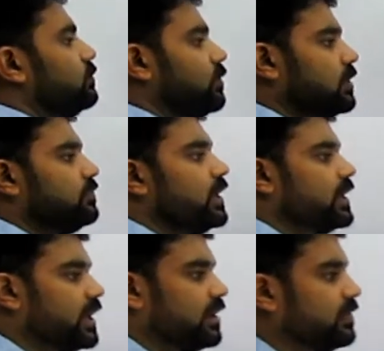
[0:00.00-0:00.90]
what we are
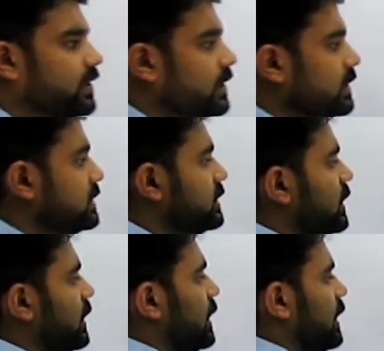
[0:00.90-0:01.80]
having is,
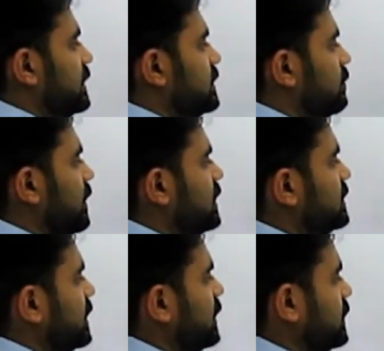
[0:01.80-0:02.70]
as a
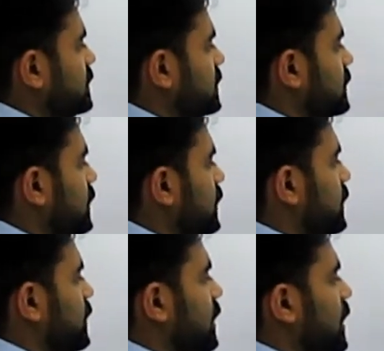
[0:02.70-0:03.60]
MUX is,
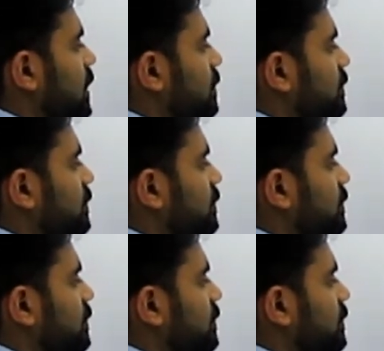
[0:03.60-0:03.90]
there are